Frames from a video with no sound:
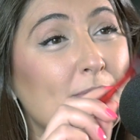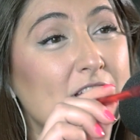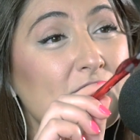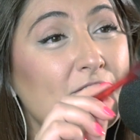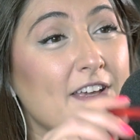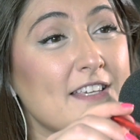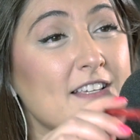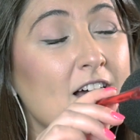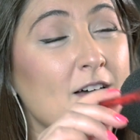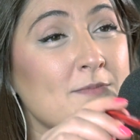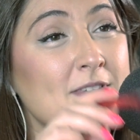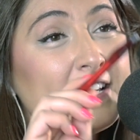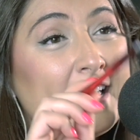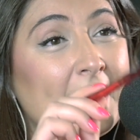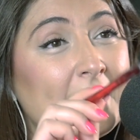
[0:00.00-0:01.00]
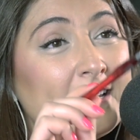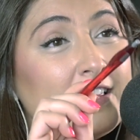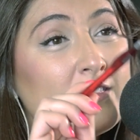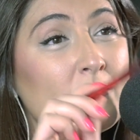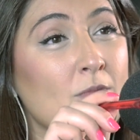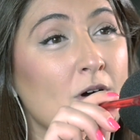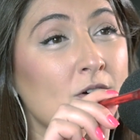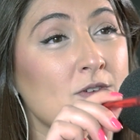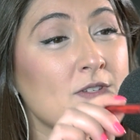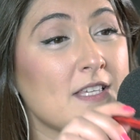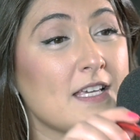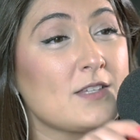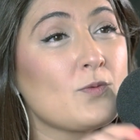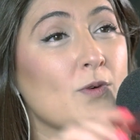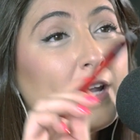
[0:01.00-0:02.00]
bitch face comes in handy the most
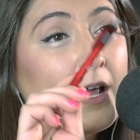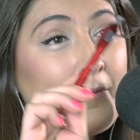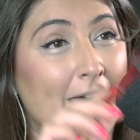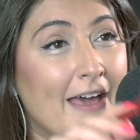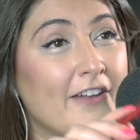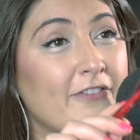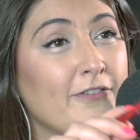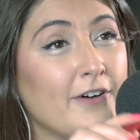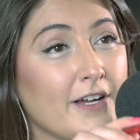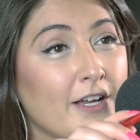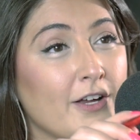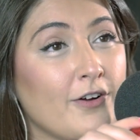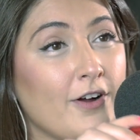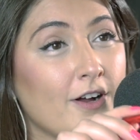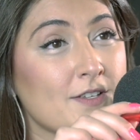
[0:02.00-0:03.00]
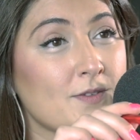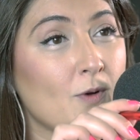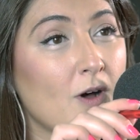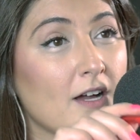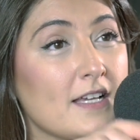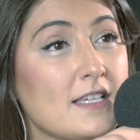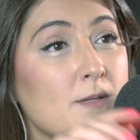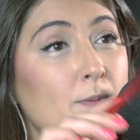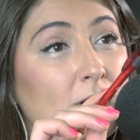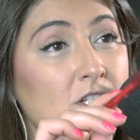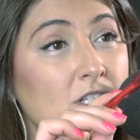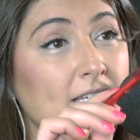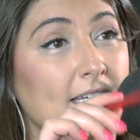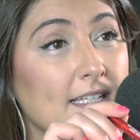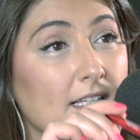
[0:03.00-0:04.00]
is when I'm at a fucking crosswalk,
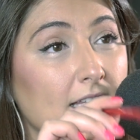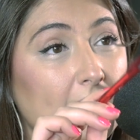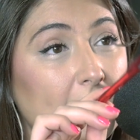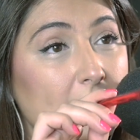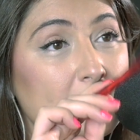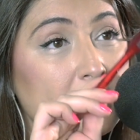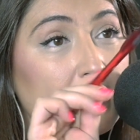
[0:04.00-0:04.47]
especially like in